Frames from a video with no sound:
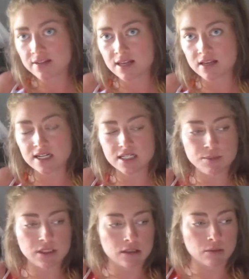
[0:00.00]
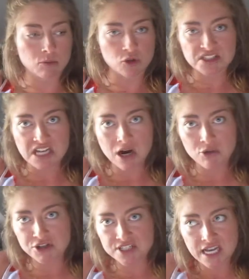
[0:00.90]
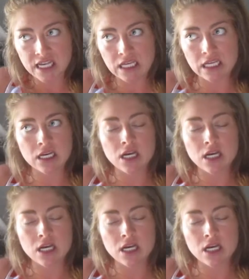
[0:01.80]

They tend to be a little bit more sour, tangy.